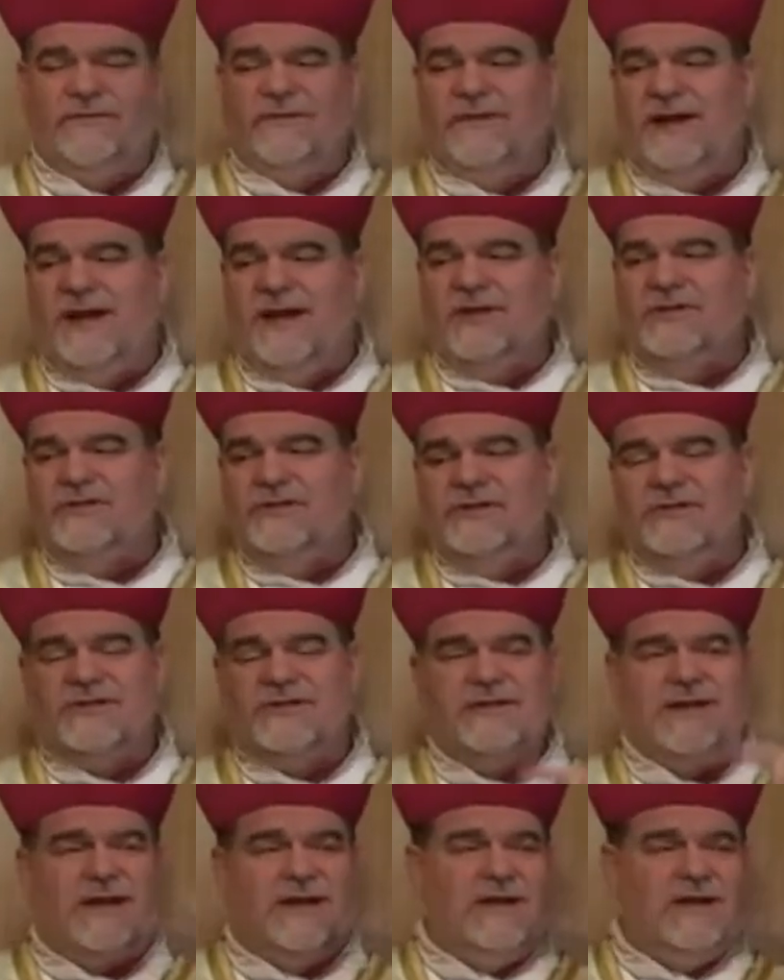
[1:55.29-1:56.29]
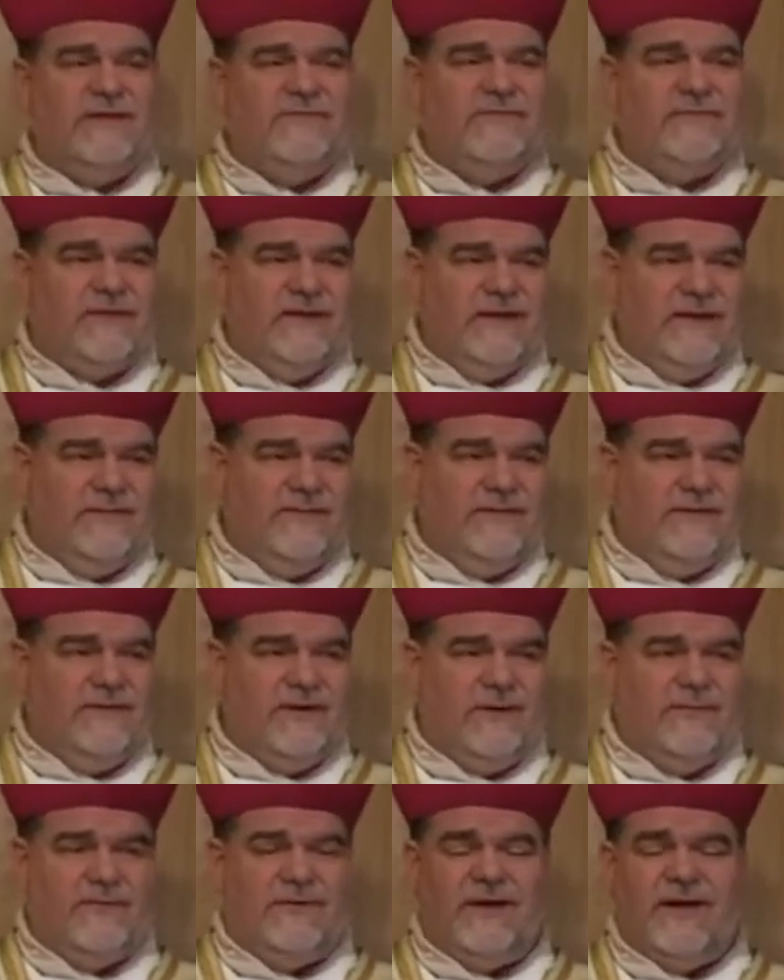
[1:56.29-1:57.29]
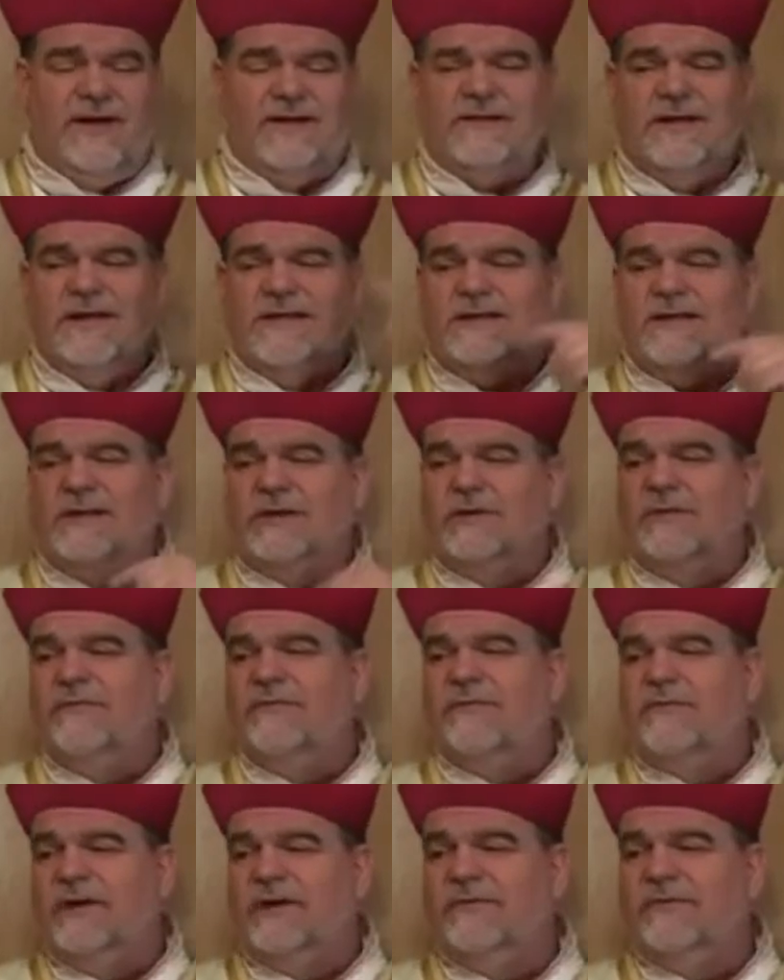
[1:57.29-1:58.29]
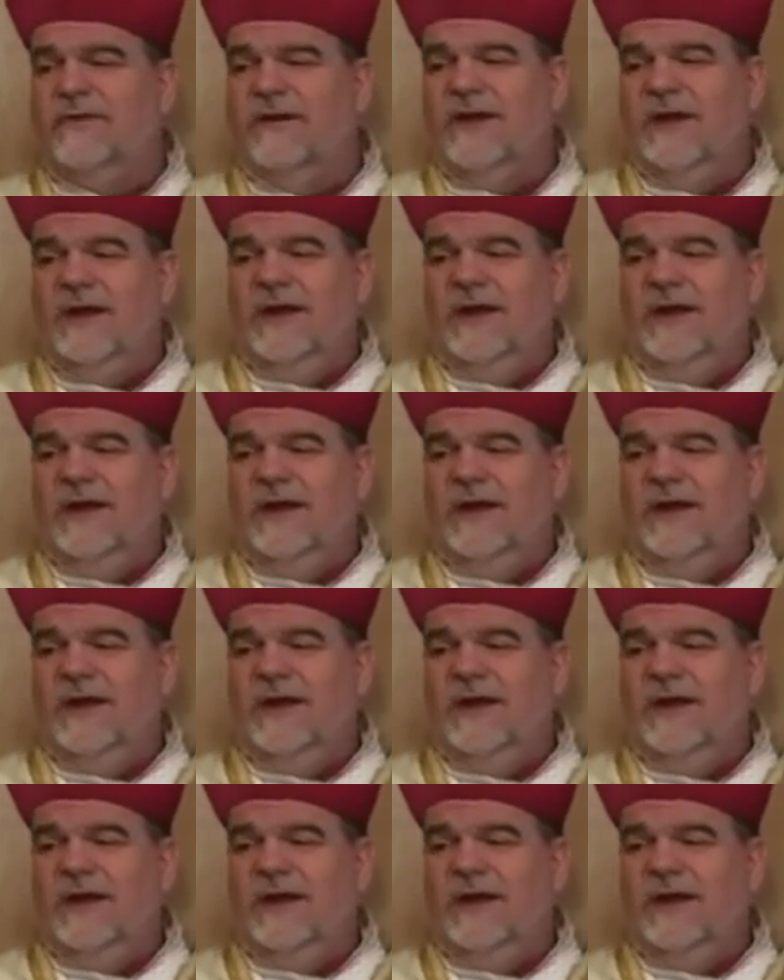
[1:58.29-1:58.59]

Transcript: And the oxygen is not good for them, and the carbon dioxide is not good for us.